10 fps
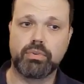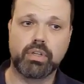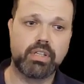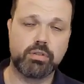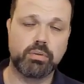
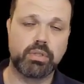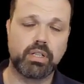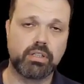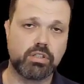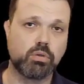these
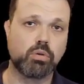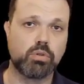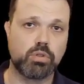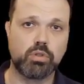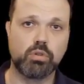utilities to
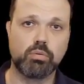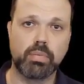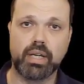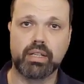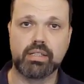consume
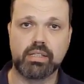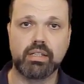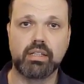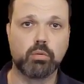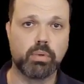and see
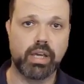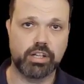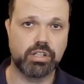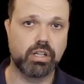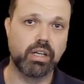that we
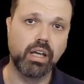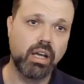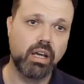actually